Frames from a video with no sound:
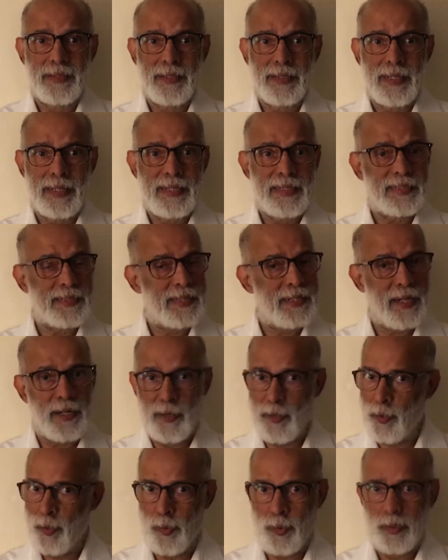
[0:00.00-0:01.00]
He
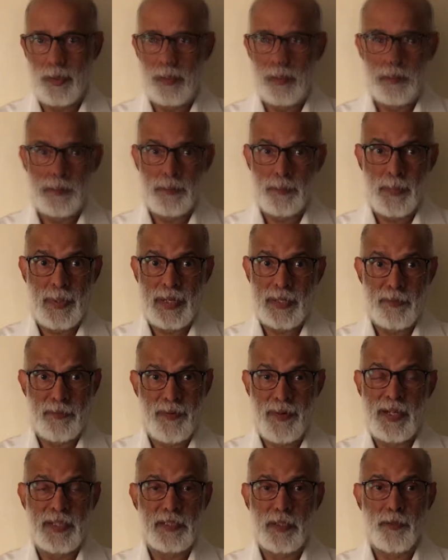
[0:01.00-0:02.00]
said no, but
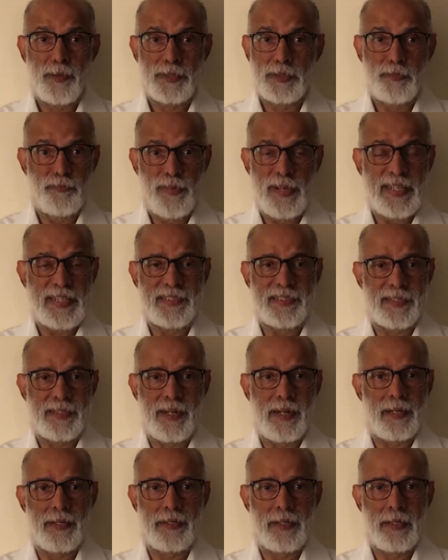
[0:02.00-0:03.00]
father was very
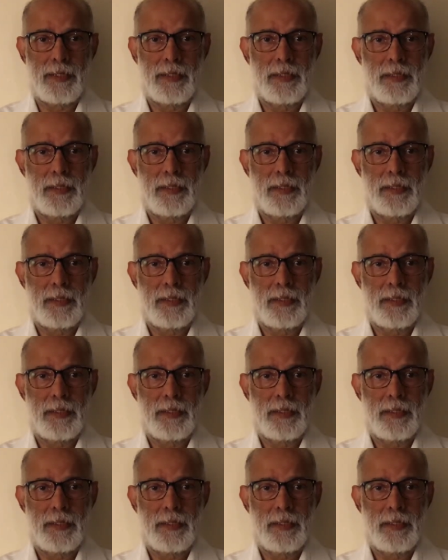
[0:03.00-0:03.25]
strict.